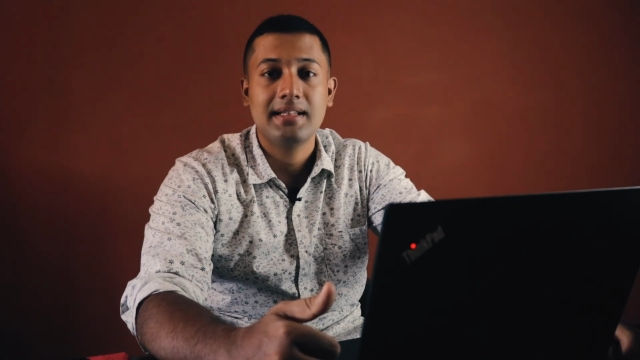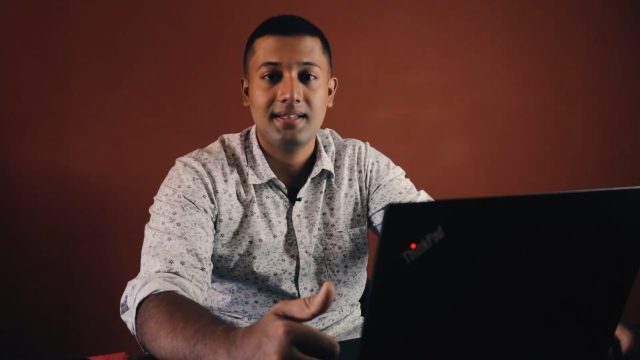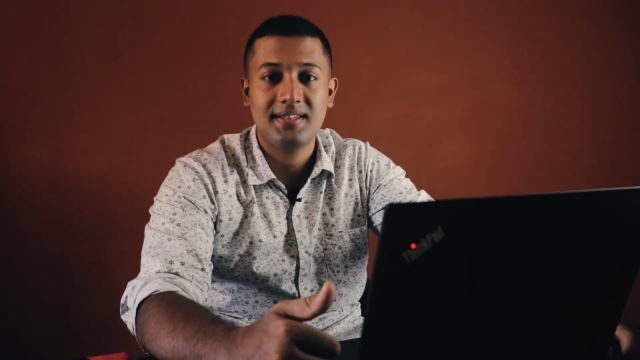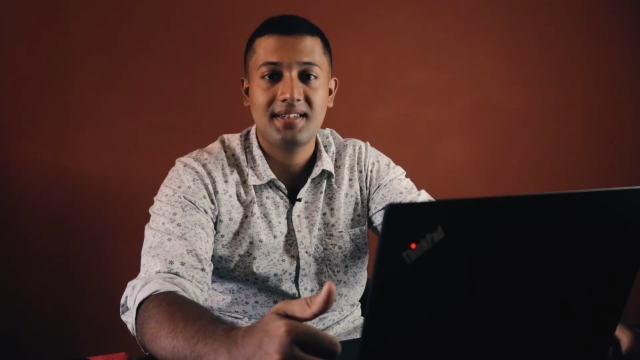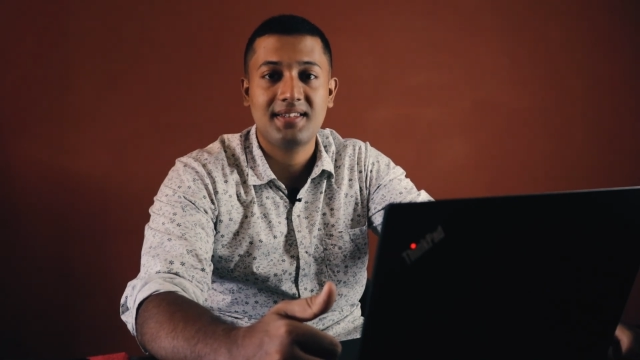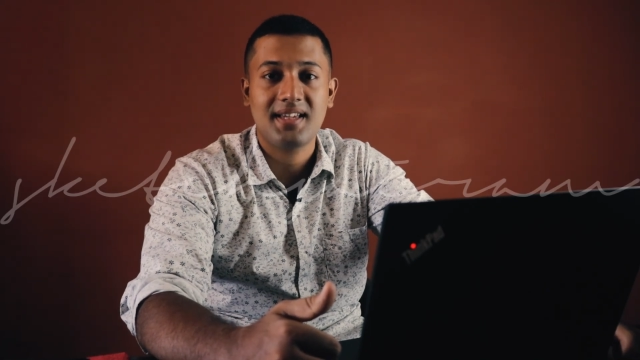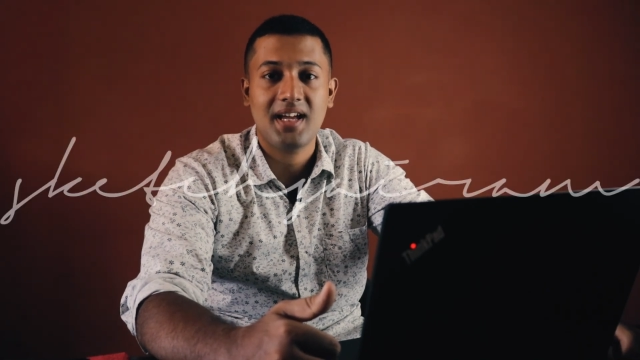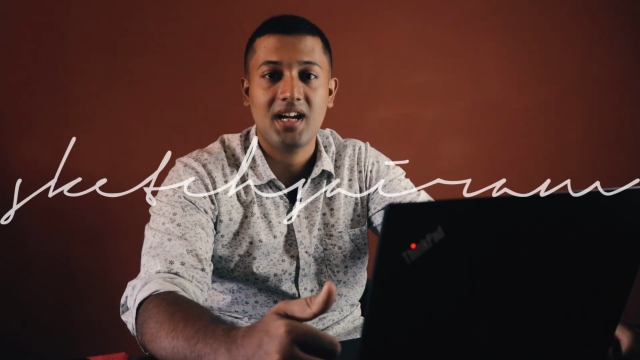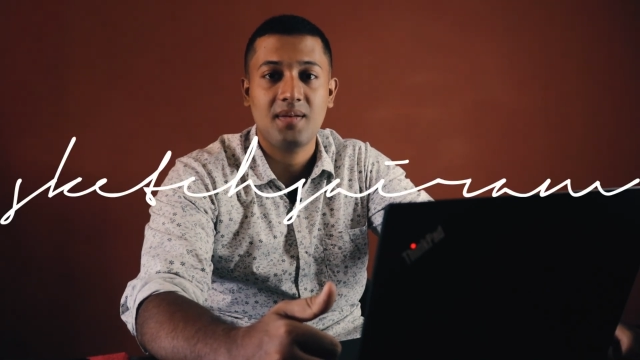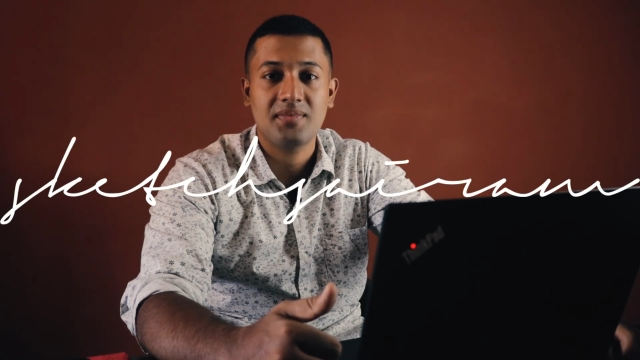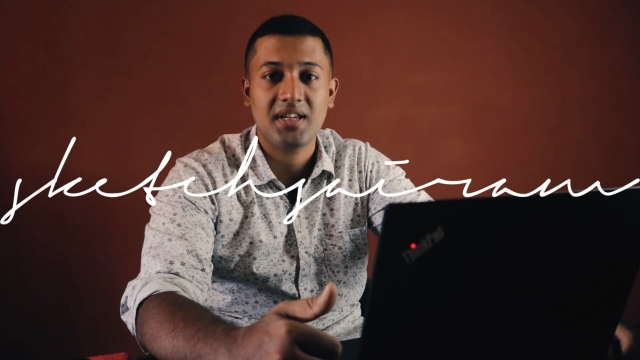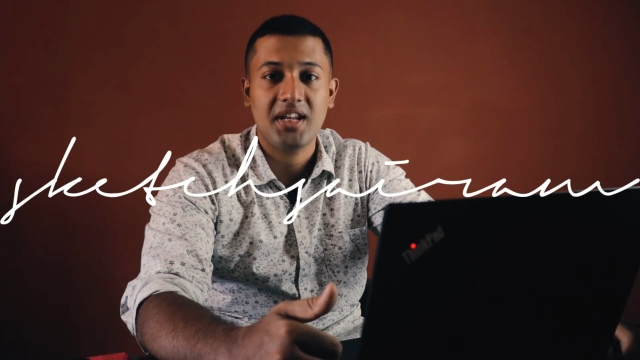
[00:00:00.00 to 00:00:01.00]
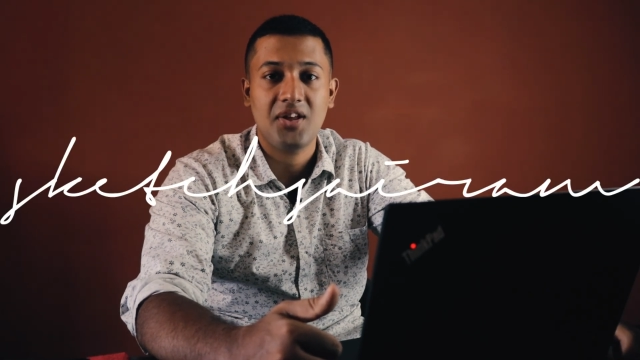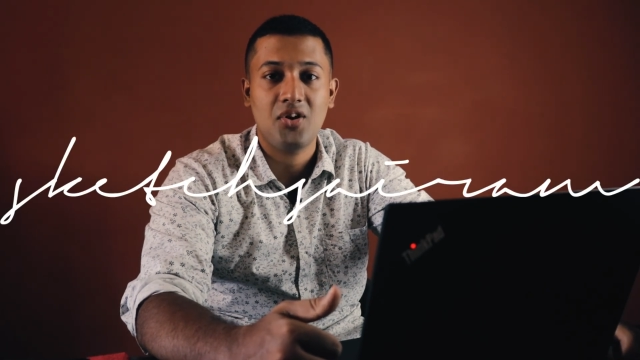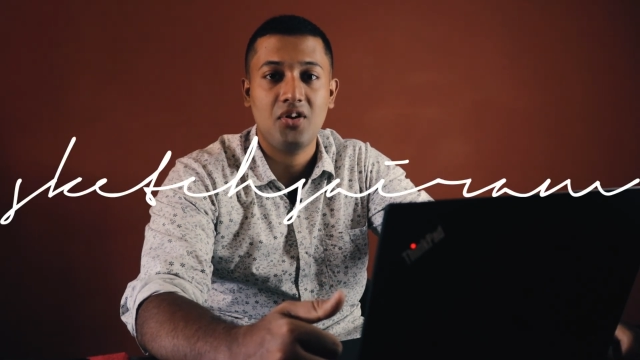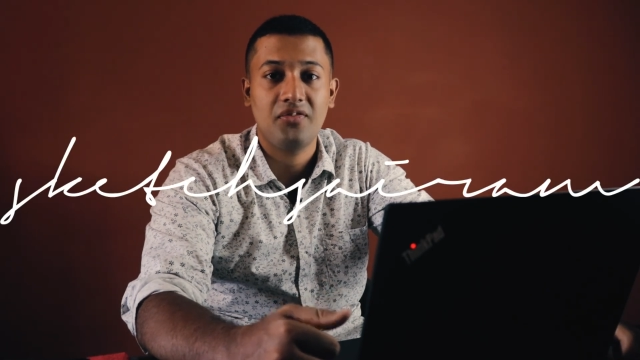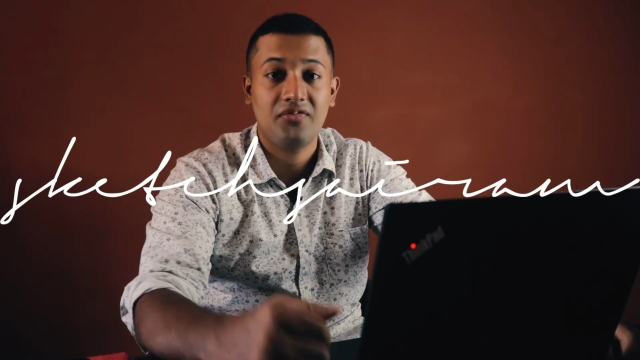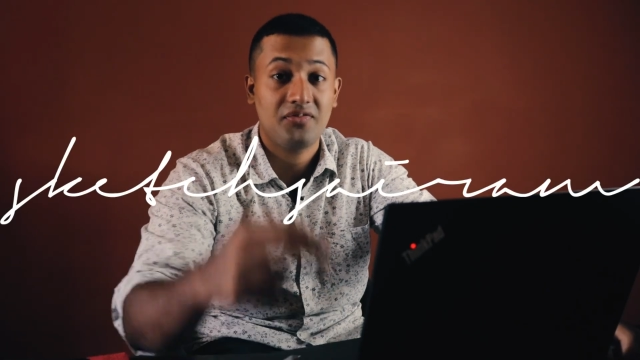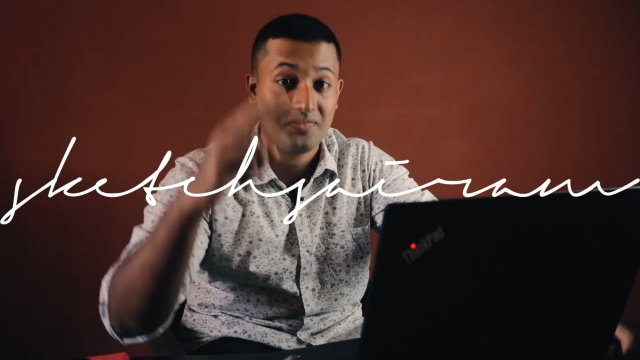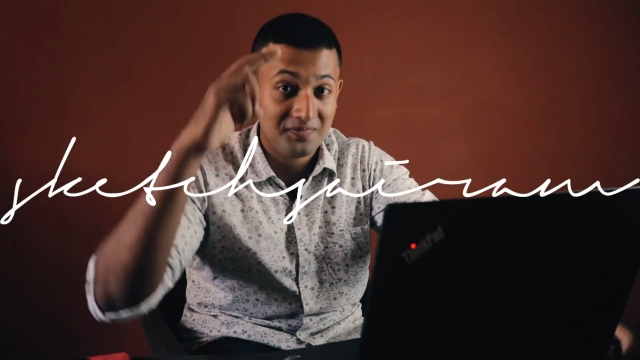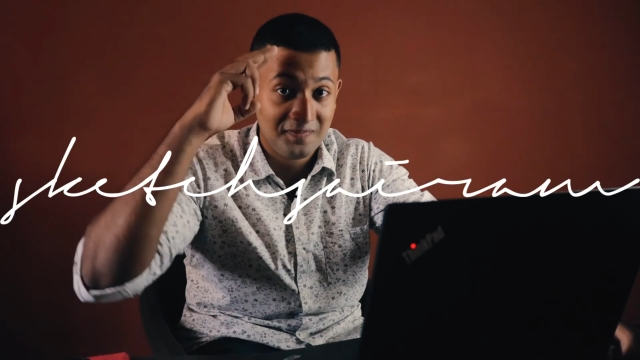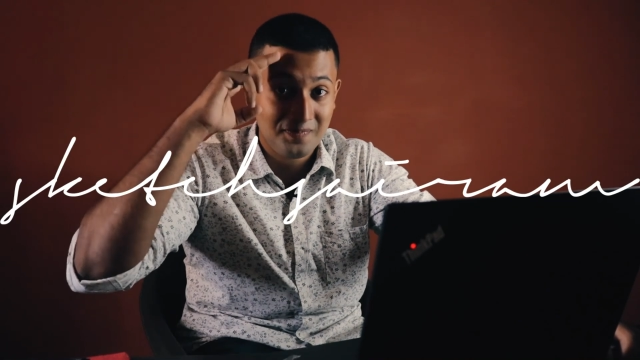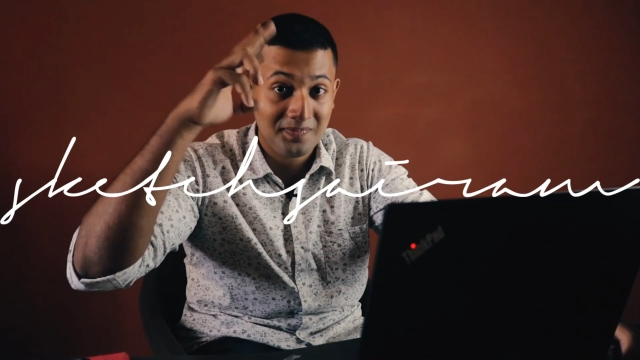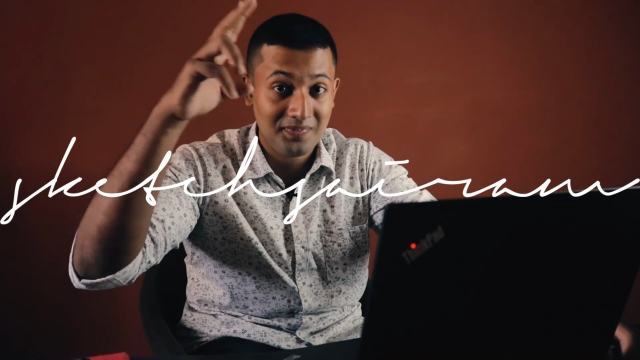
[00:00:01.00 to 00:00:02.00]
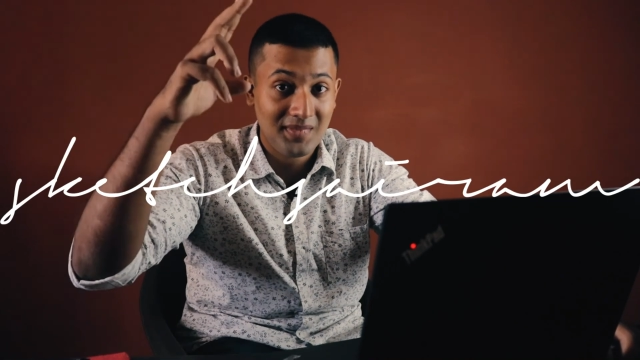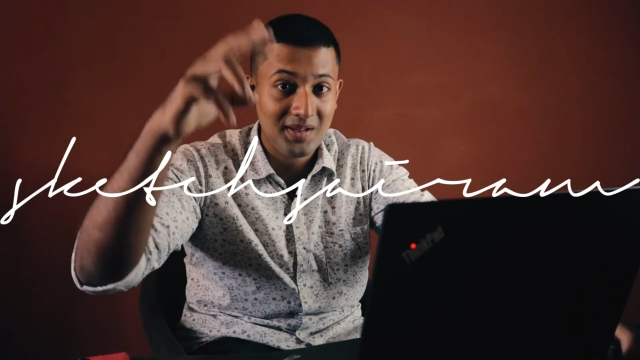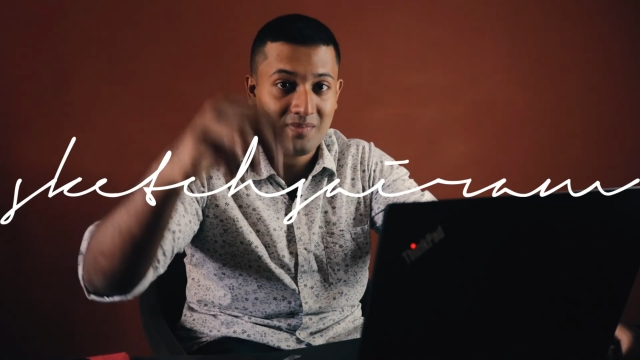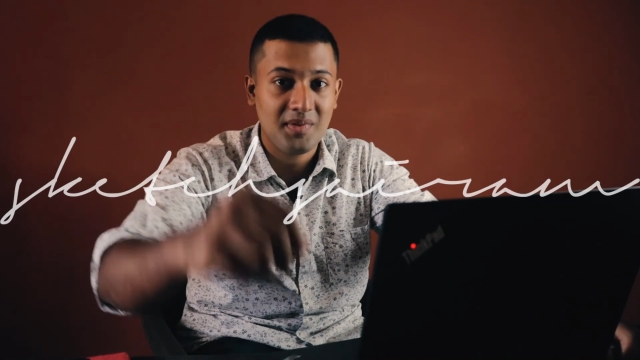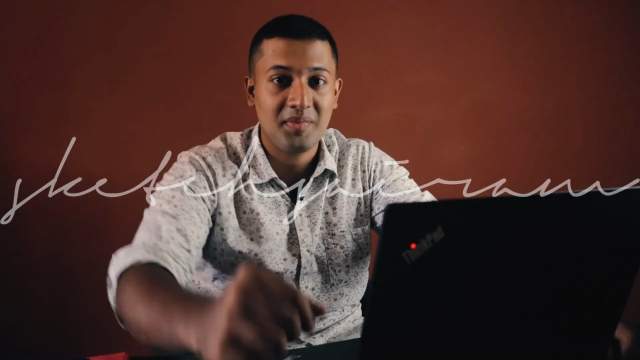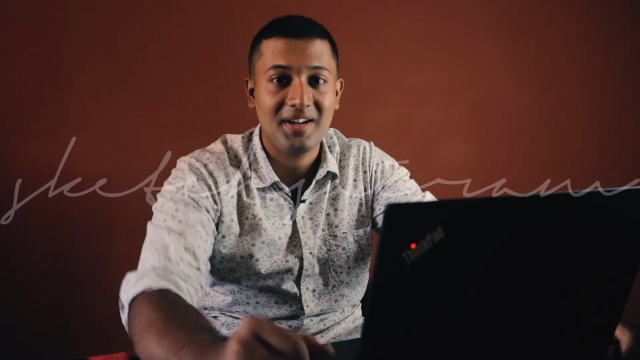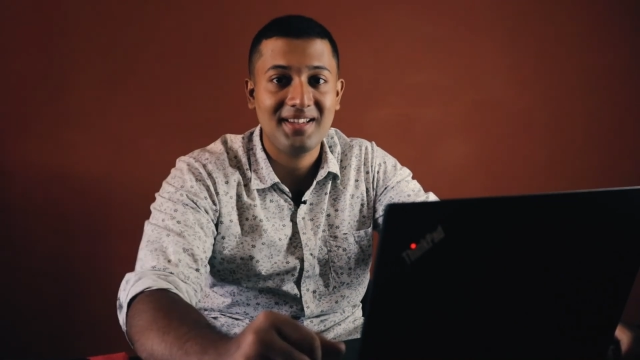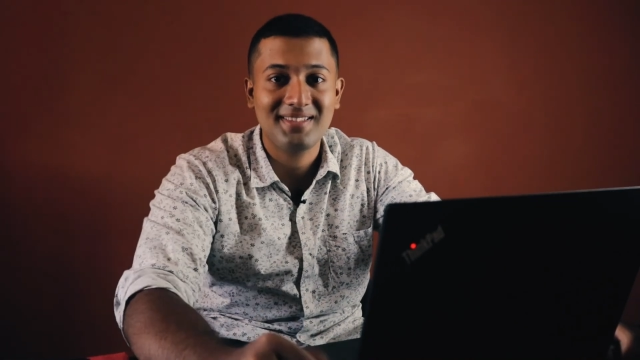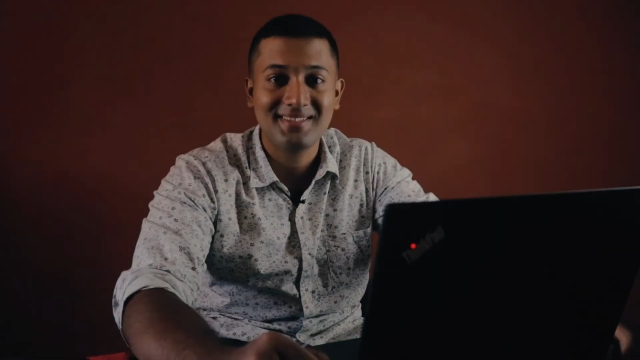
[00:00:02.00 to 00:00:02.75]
This is Sairam signing off. Bye bye.